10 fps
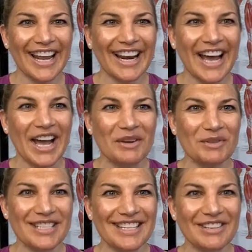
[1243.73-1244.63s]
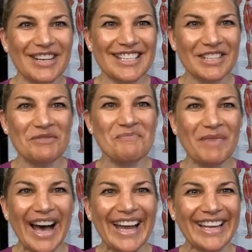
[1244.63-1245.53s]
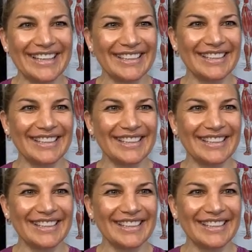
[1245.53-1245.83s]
and I will see you guys soon. Bye.